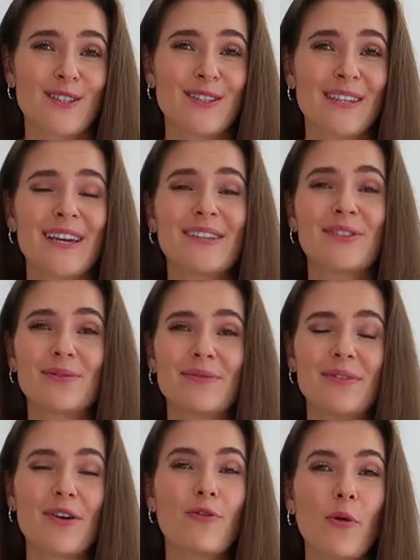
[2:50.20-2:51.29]
as to say
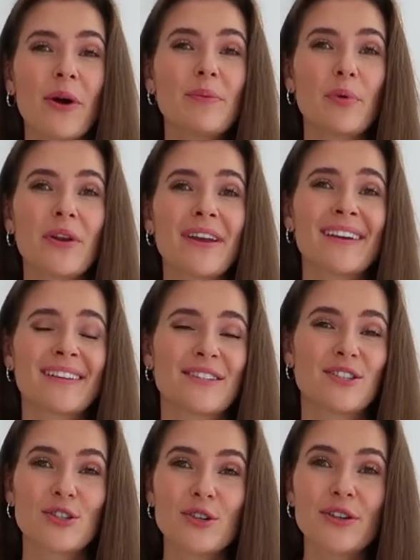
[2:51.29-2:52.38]
avoid putting it in
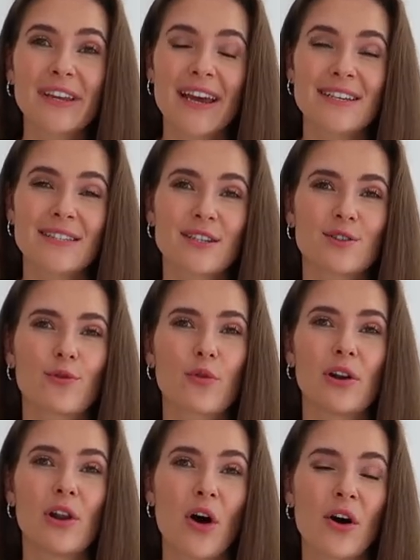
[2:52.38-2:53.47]
suitcases for
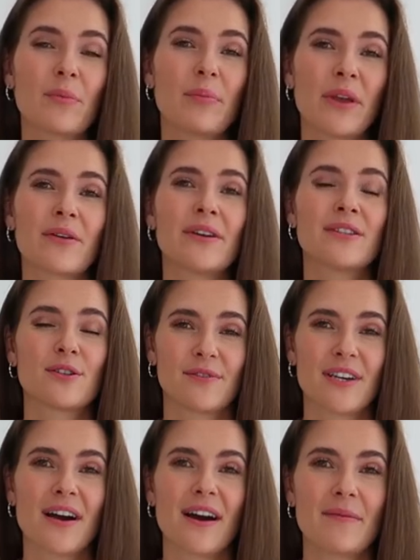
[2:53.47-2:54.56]
long periods of
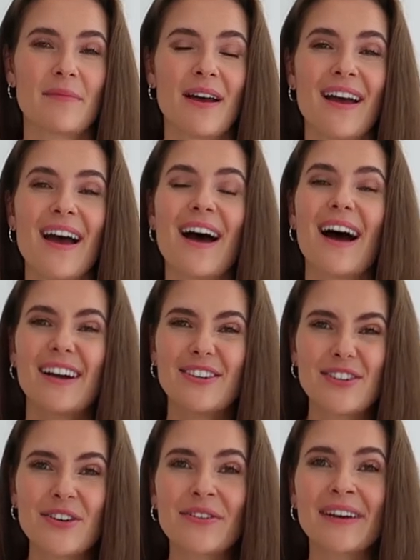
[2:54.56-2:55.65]
time. I
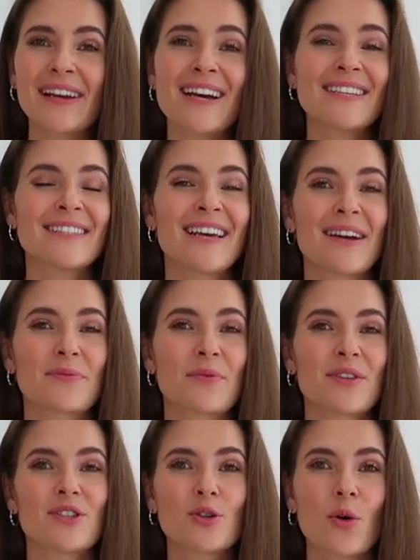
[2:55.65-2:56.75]
do realize that
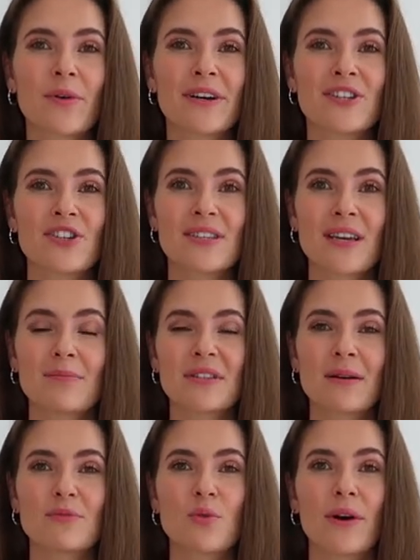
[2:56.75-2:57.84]
with storage,
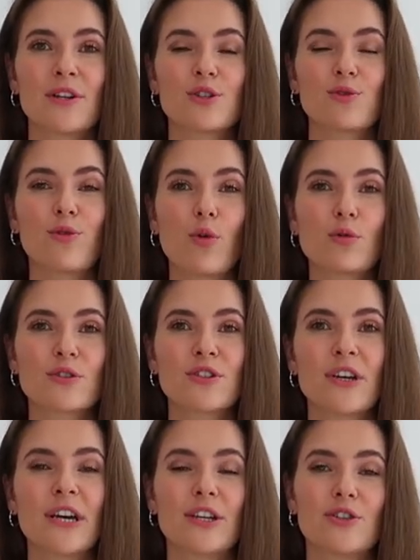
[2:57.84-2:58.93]
sometimes one is forced
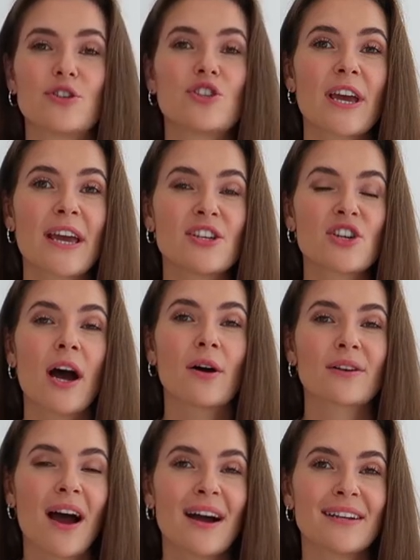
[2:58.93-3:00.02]
to change
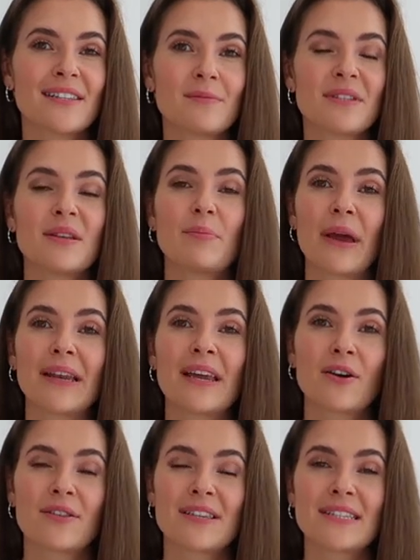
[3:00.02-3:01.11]
out items depending
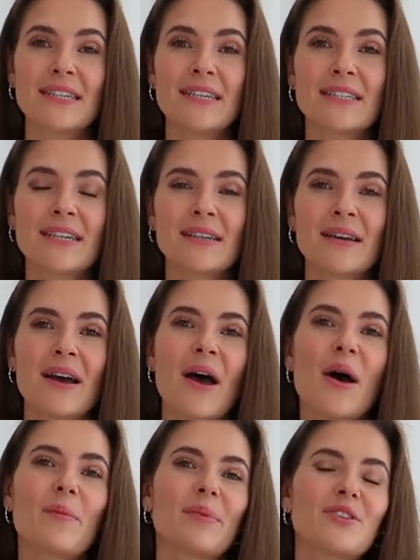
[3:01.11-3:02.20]
on the season,
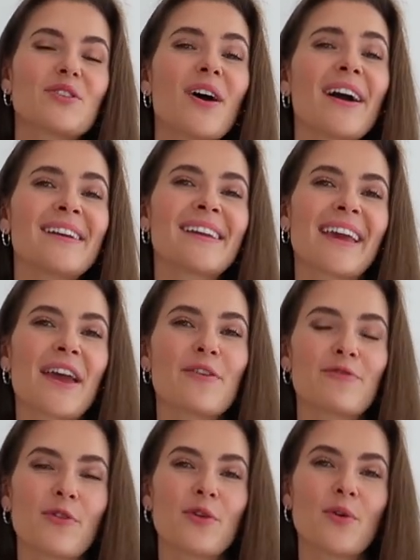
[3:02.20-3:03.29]
but try and care
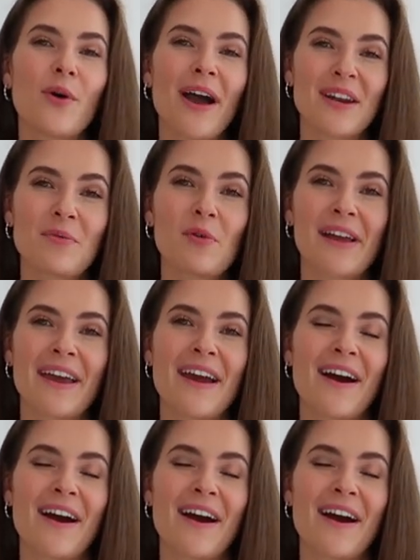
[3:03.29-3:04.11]
for your animal hair